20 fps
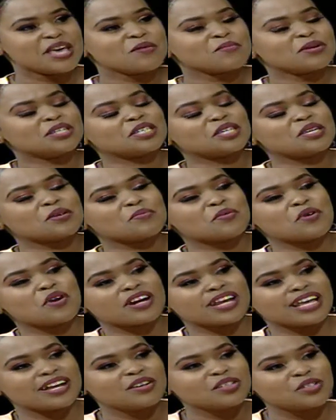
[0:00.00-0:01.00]
But
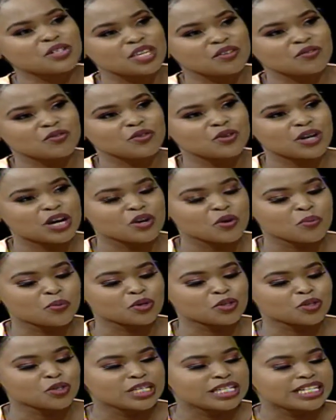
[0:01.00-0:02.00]
Gibore, I want to give you an
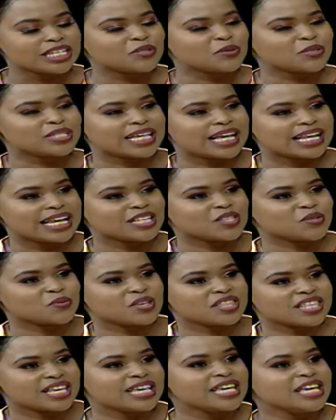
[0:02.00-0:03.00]
opportunity to tell us
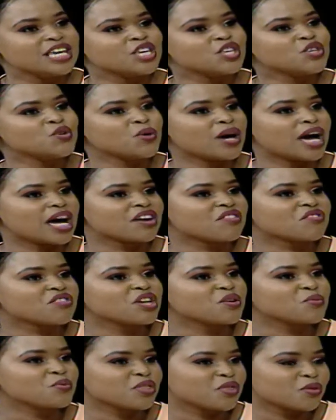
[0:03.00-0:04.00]
whether you
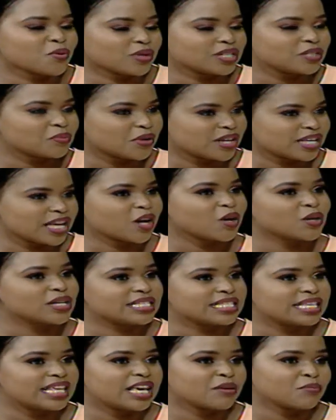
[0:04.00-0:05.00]
agree with what Panyako is
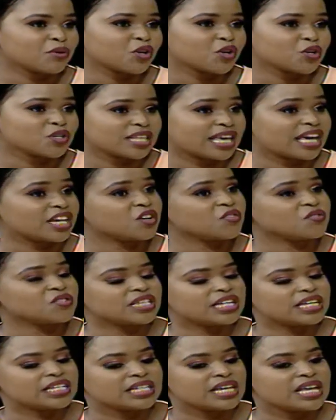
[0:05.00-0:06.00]
saying because the head of
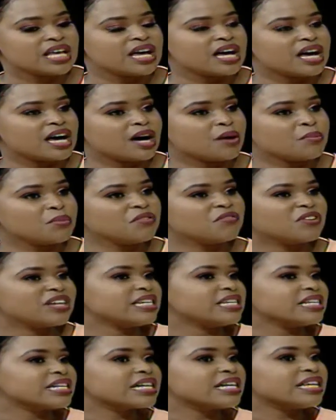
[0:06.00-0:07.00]
state, uh,
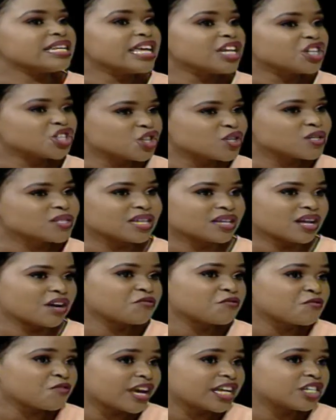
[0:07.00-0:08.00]
even nations are
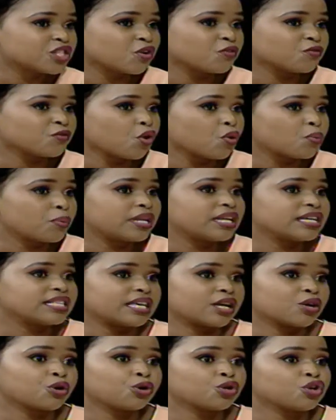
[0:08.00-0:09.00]
afraid of opening
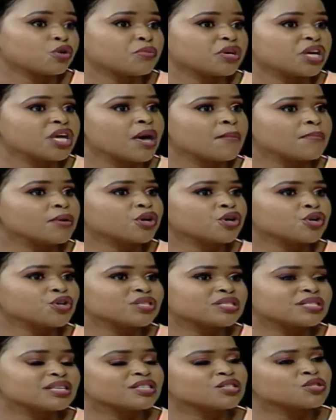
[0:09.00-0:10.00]
the economy
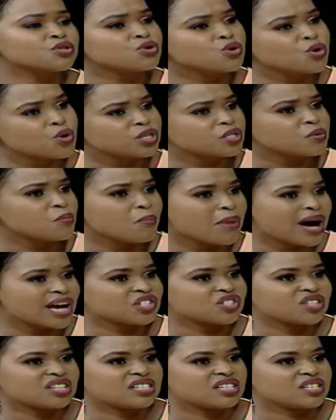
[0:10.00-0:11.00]
because there's not
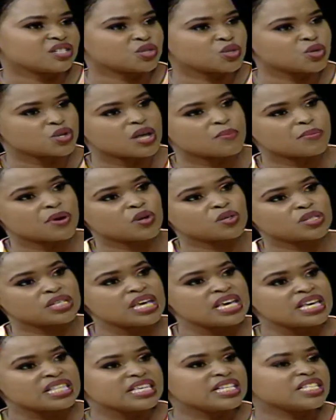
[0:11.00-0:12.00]
much that is known about
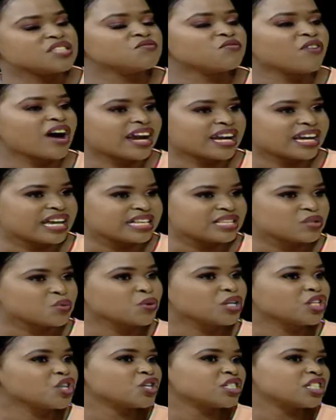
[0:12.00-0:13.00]
this virus.
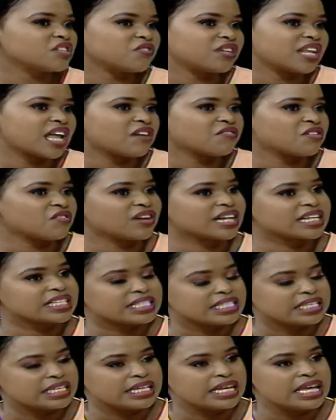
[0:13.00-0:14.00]
We don't even have a
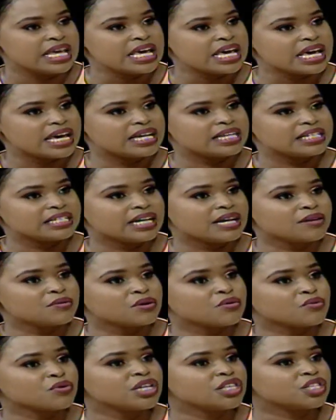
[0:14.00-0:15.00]
vaccine. And uh,
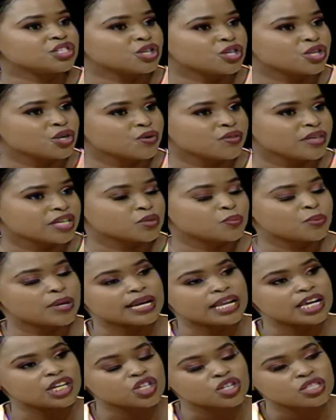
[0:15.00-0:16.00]
the reason or the
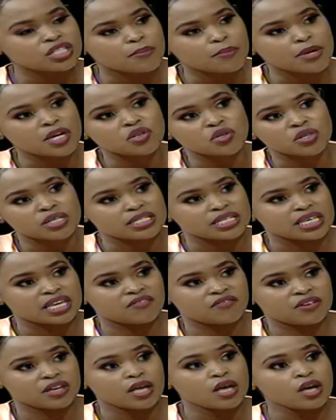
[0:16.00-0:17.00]
explanation the ministry is
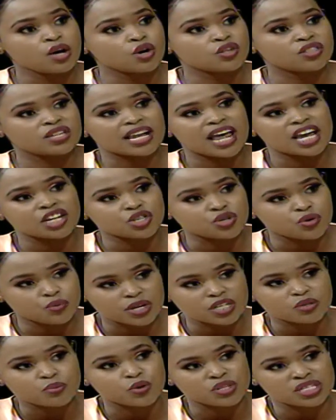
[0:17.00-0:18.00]
giving or the National
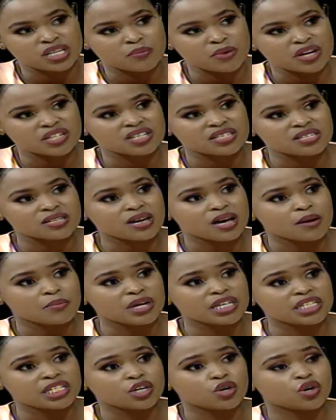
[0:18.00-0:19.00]
Response Emergency
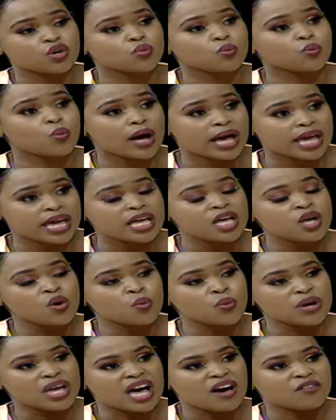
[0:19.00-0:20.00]
Committee on why
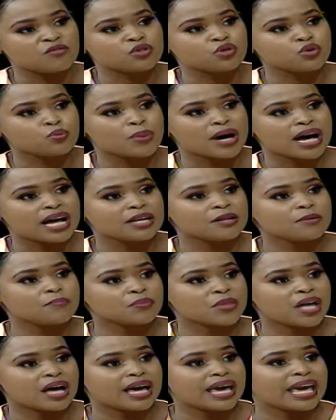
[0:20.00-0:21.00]
we have to ban
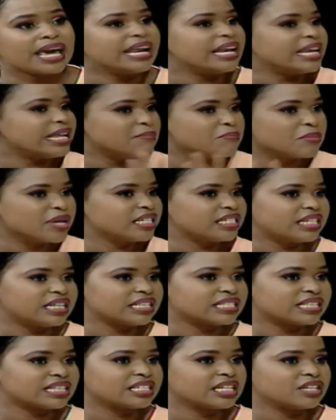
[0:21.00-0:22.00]
uh, any
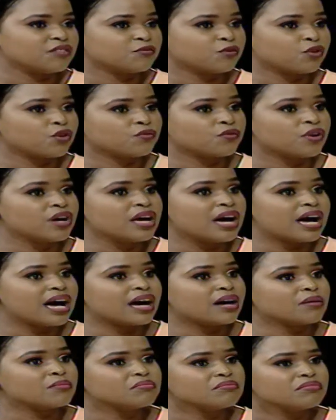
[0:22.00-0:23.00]
meetings that involve uh,
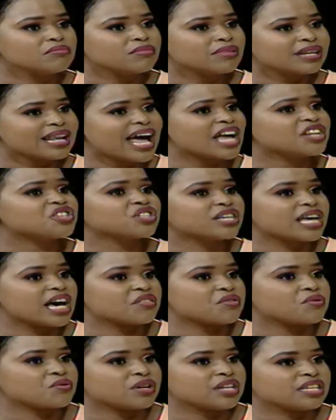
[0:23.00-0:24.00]
large
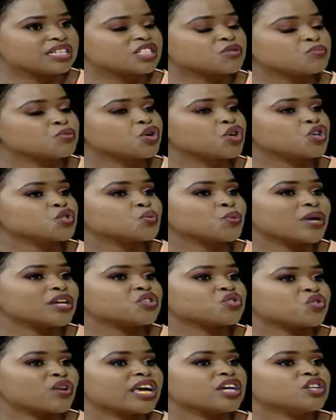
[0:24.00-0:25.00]
gatherings, it's because we are
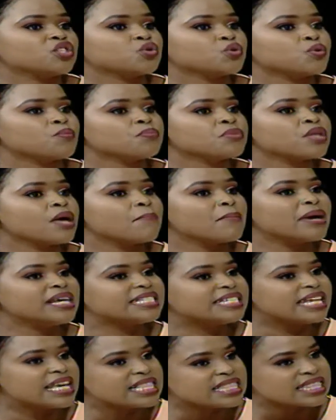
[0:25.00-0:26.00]
trying to
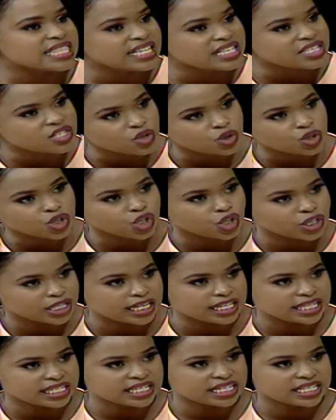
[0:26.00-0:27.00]
maintain this social
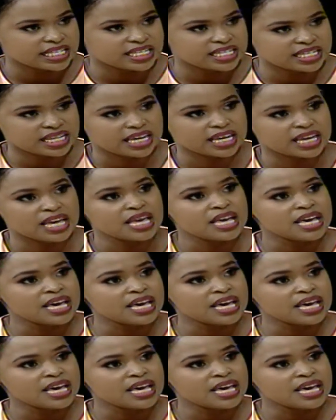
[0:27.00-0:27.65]
distancing.